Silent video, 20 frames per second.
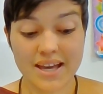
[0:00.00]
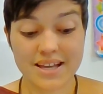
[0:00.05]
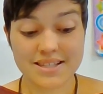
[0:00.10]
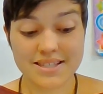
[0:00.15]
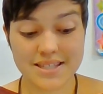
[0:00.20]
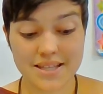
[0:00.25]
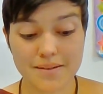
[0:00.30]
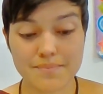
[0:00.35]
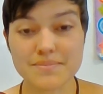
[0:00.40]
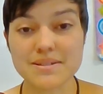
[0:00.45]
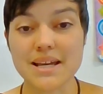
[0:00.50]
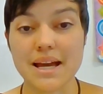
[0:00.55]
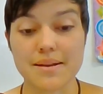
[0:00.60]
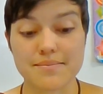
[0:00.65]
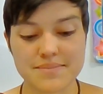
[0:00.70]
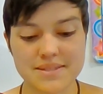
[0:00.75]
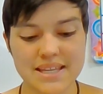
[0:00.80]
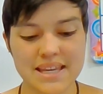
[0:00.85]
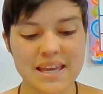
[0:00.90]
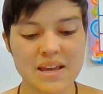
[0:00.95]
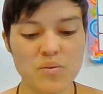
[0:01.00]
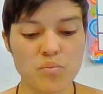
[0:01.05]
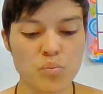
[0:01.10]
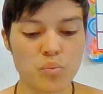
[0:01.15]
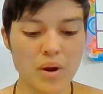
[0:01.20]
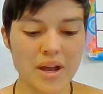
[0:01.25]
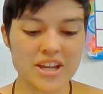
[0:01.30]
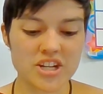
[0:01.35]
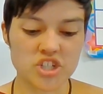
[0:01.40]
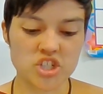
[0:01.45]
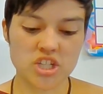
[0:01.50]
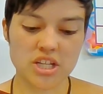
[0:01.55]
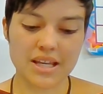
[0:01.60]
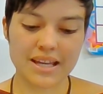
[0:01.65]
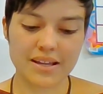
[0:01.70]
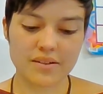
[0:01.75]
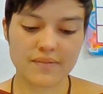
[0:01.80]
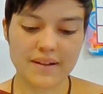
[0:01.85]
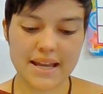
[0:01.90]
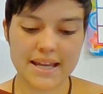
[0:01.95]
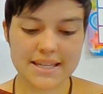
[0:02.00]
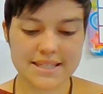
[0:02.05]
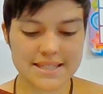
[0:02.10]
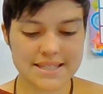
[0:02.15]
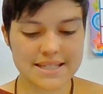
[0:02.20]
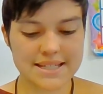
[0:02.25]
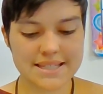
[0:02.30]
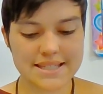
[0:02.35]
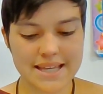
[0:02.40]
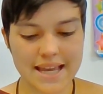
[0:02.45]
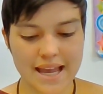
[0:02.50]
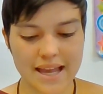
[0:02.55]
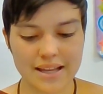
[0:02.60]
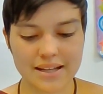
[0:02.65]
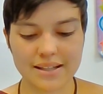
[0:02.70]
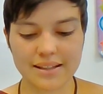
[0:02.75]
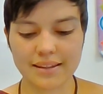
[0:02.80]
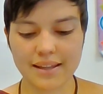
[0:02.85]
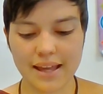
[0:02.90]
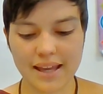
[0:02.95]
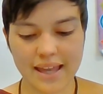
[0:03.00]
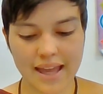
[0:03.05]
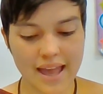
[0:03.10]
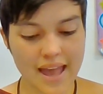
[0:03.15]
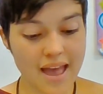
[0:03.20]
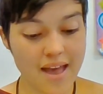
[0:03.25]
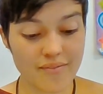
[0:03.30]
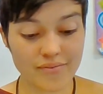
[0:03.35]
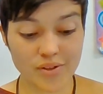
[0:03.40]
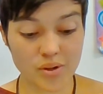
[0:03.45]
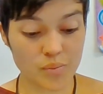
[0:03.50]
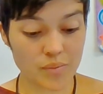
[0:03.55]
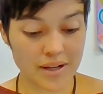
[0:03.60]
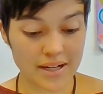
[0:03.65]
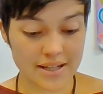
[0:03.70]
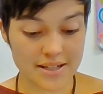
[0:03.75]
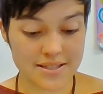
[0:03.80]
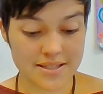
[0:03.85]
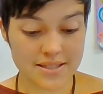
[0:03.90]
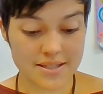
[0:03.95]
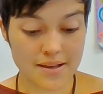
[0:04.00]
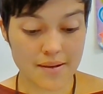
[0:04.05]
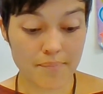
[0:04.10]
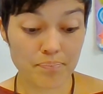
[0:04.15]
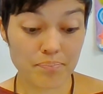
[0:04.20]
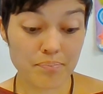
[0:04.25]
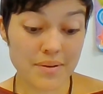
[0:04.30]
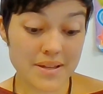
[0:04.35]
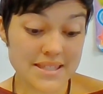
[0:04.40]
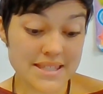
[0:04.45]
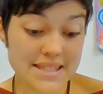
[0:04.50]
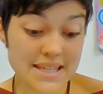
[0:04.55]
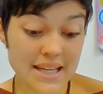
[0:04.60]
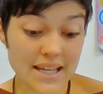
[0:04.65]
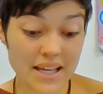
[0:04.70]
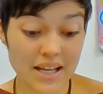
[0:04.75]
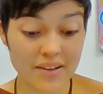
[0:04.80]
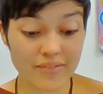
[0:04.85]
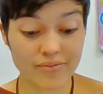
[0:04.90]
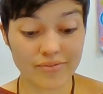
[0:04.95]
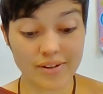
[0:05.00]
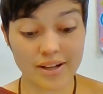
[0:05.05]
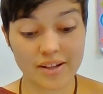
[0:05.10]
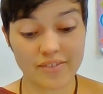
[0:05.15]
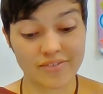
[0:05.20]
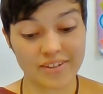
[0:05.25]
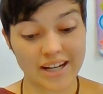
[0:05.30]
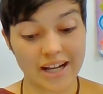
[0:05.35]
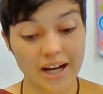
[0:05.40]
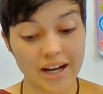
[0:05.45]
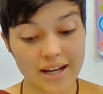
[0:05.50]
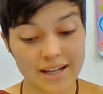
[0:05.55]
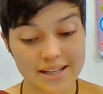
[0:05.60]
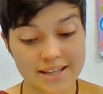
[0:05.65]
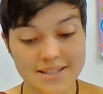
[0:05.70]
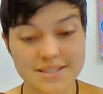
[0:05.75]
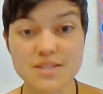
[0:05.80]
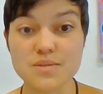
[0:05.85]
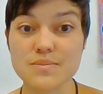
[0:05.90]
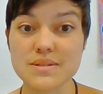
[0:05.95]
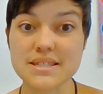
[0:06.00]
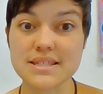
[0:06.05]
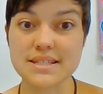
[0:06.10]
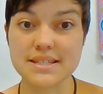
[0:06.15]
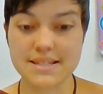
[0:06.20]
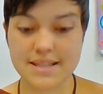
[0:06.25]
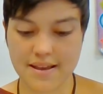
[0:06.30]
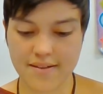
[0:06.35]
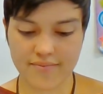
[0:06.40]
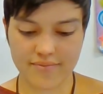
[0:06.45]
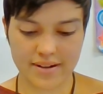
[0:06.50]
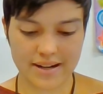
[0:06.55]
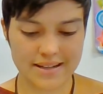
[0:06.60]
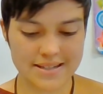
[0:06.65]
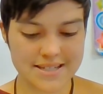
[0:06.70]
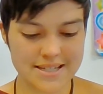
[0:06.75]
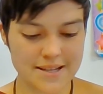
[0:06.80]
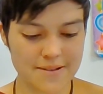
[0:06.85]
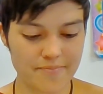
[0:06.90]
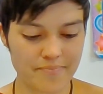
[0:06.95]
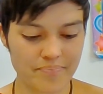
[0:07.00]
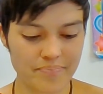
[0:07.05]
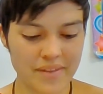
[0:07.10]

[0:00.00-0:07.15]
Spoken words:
Sometimes he wished he had raised his hand like everyone else, but singing in front of an audience was different